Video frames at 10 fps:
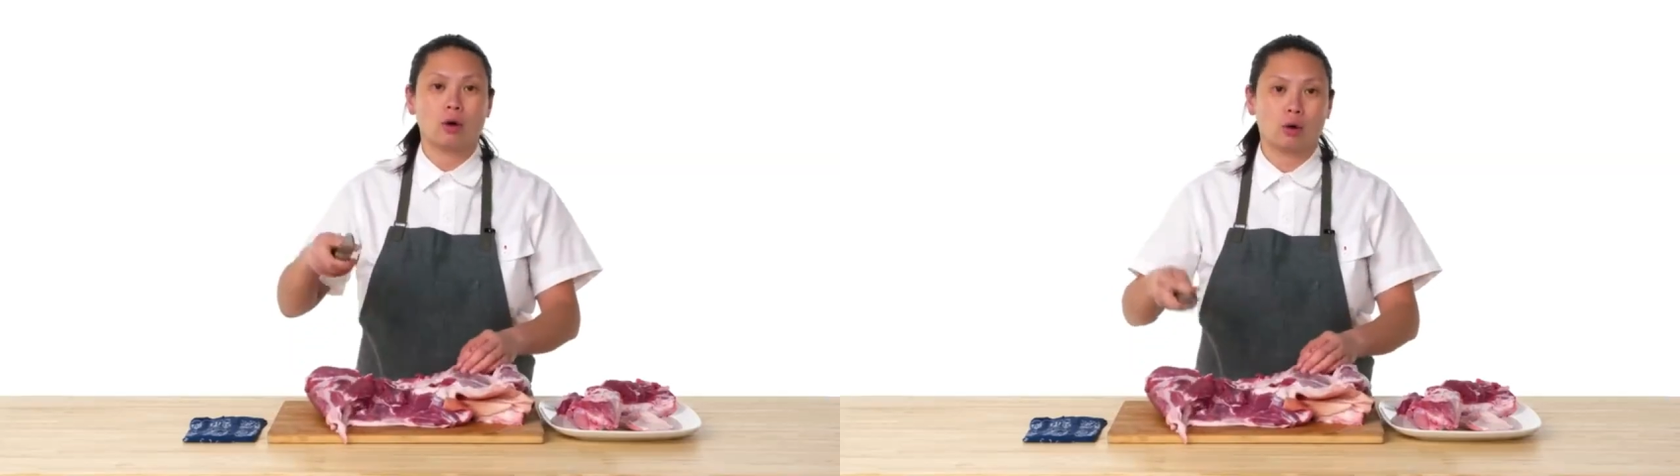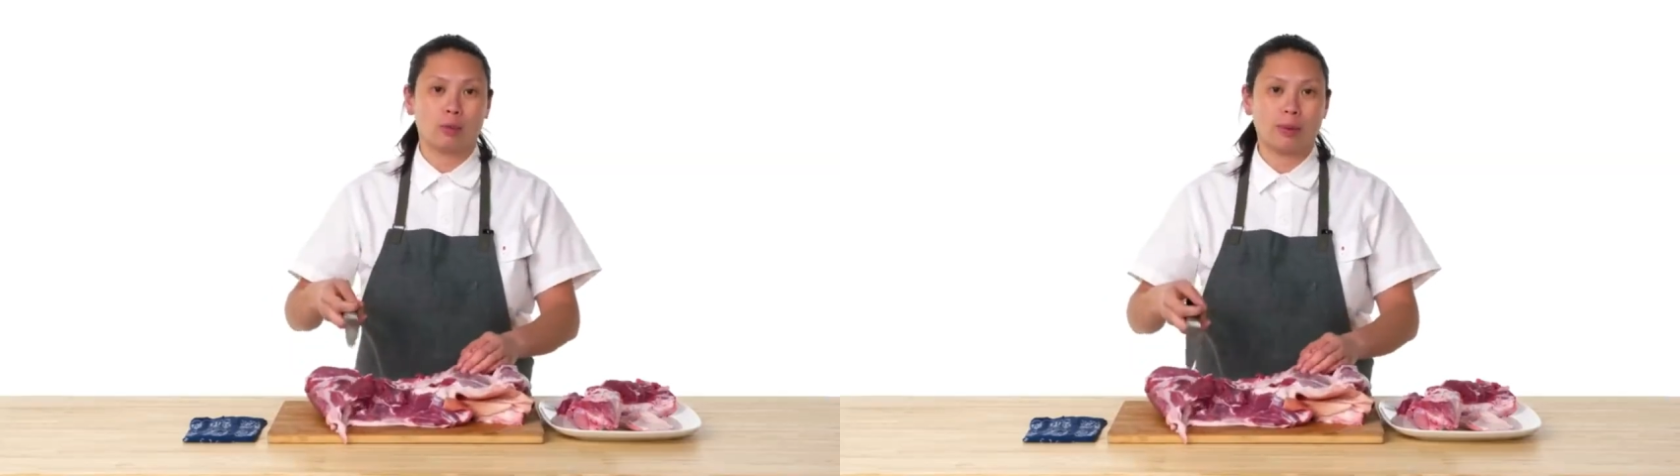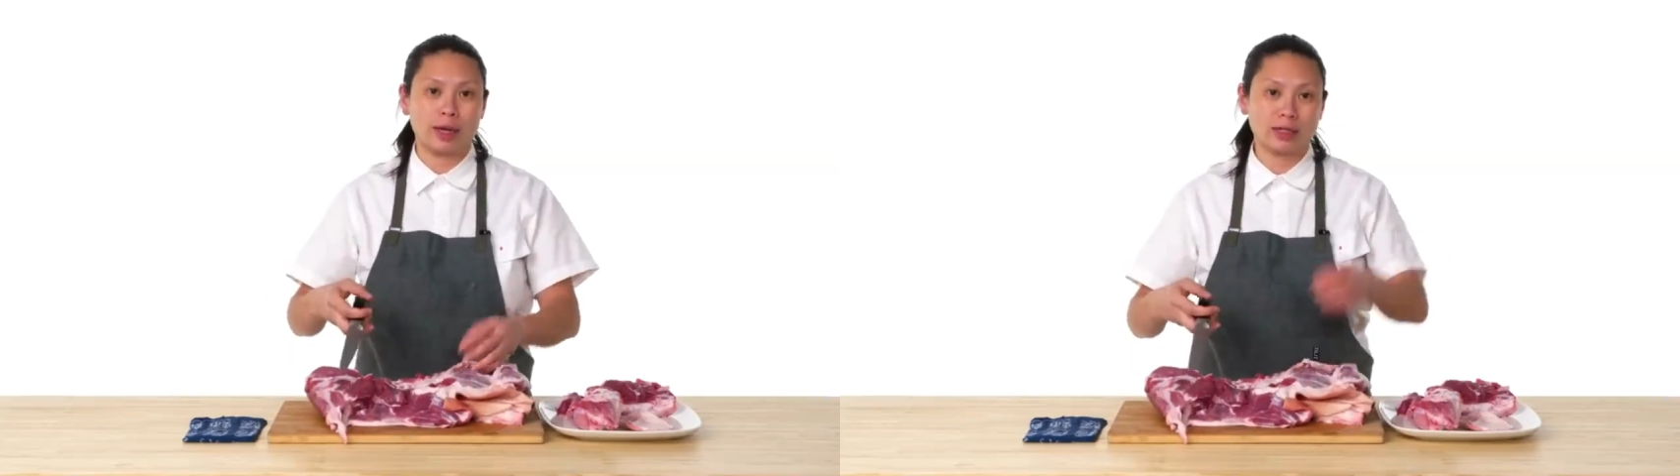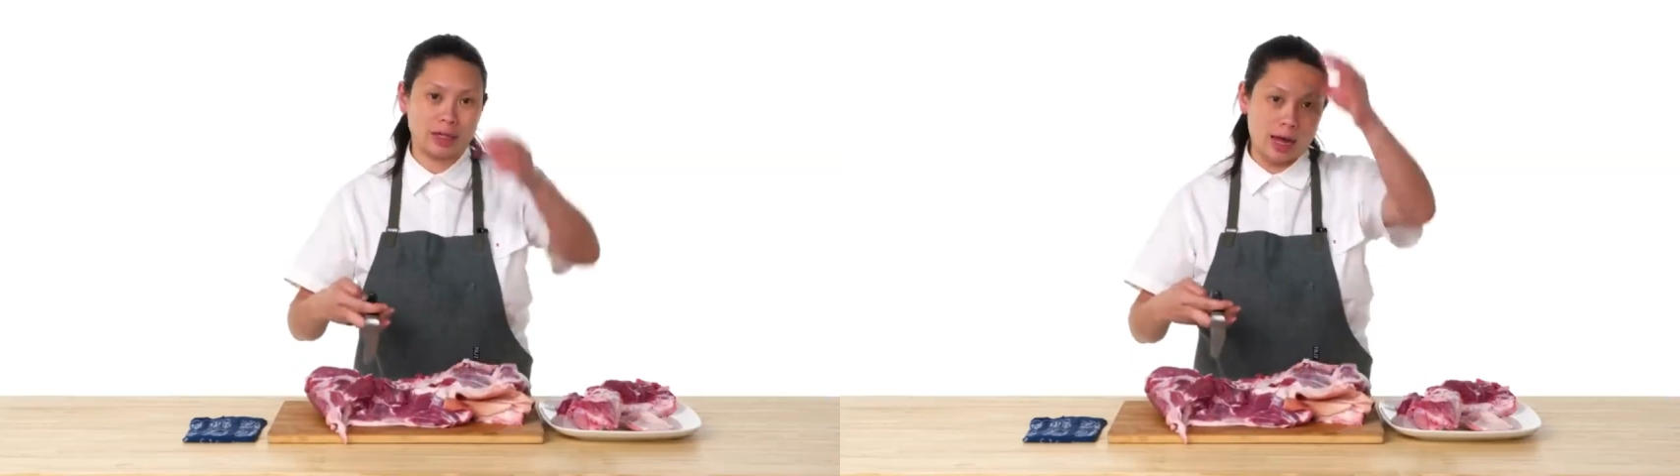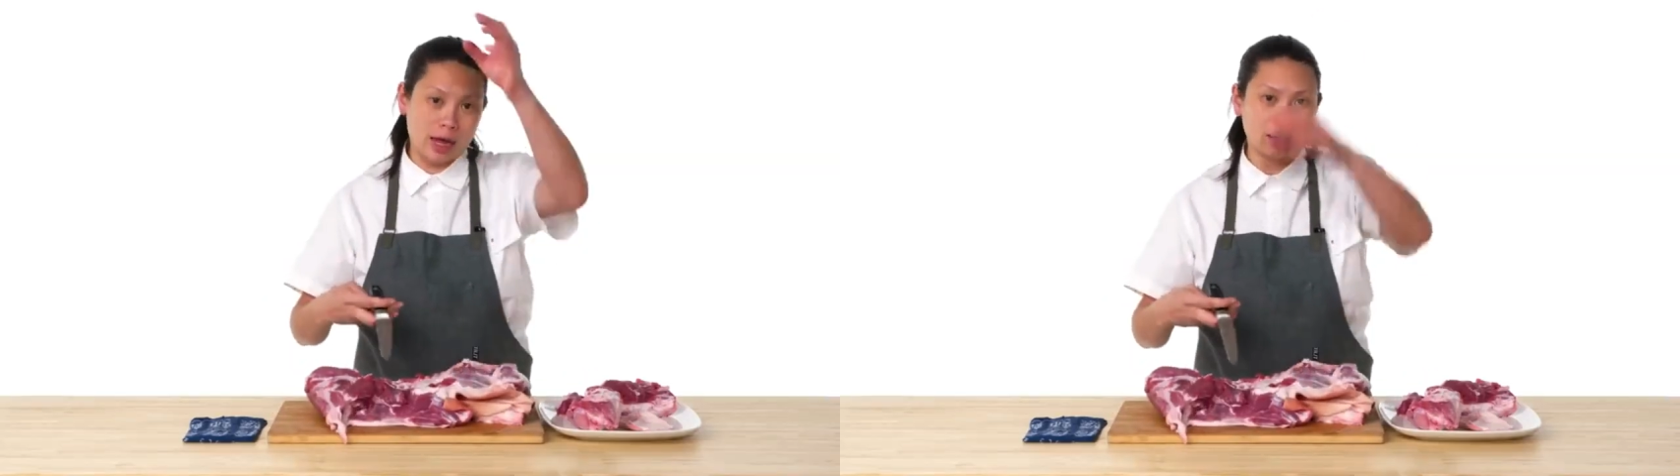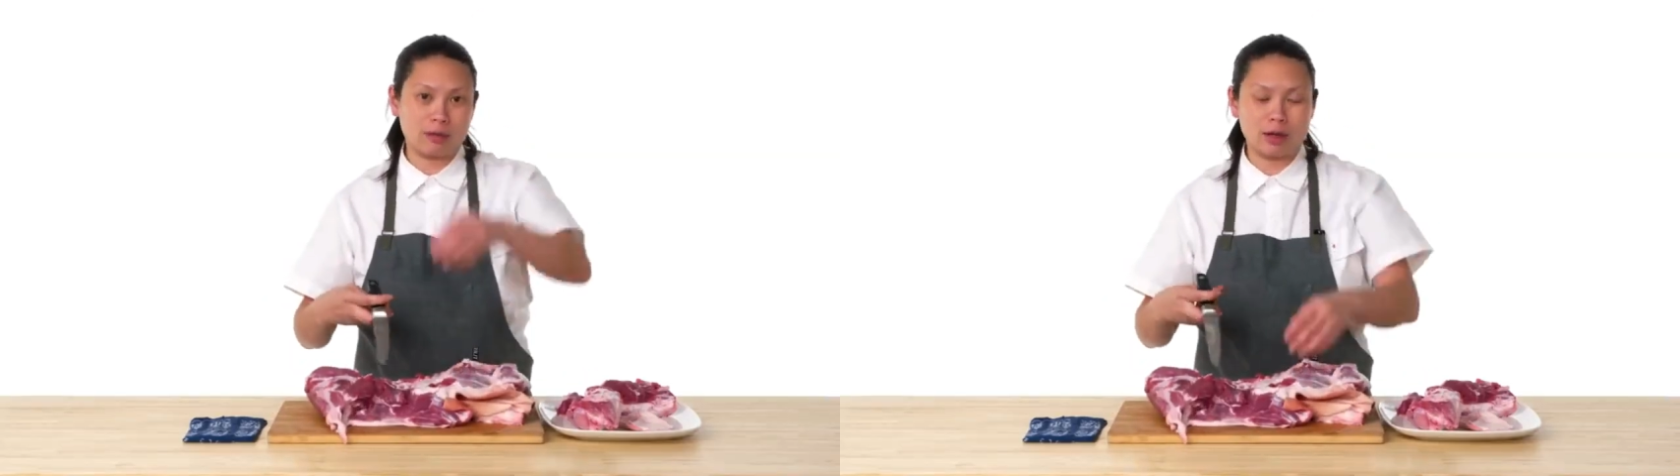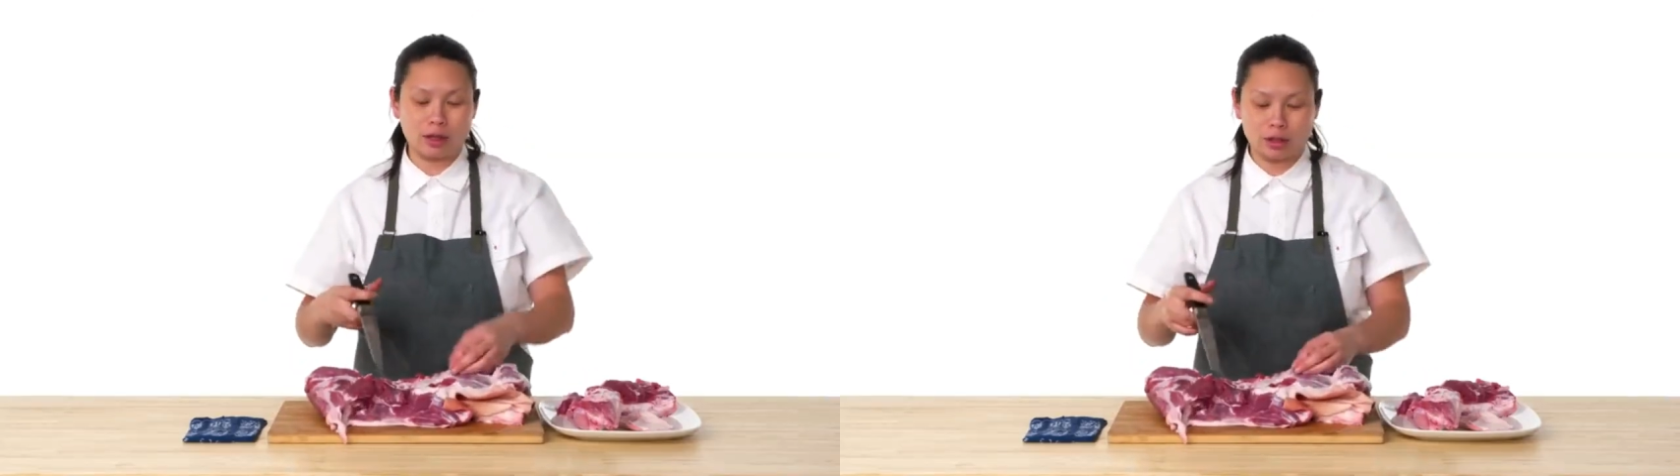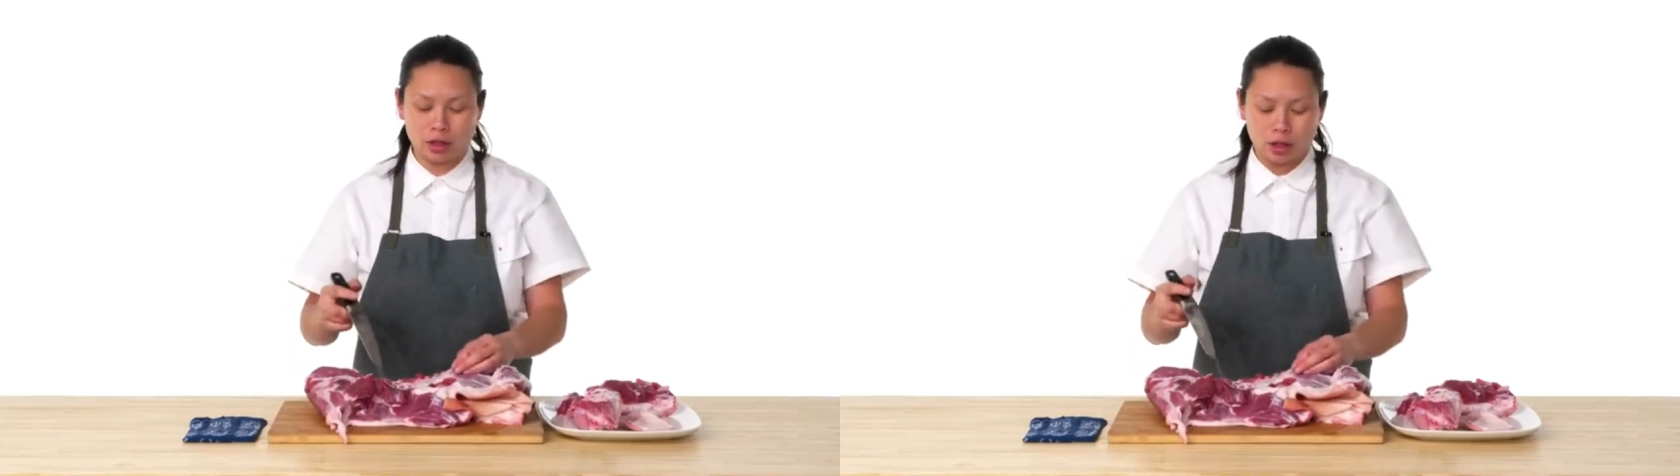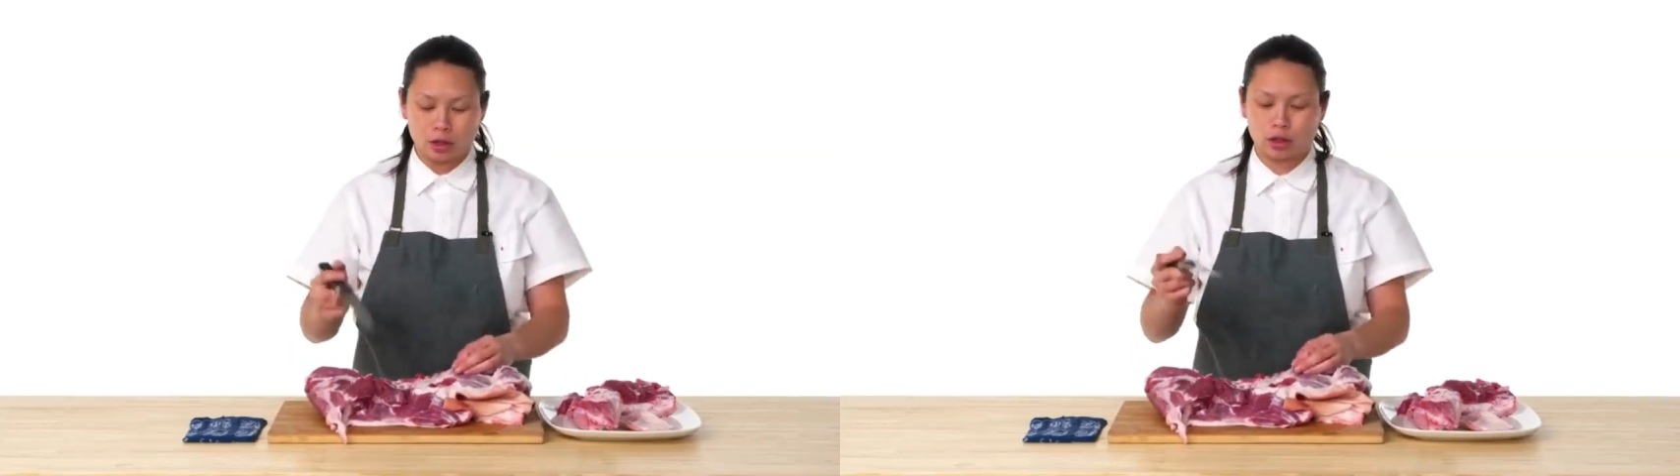whole pigs and hanging meats.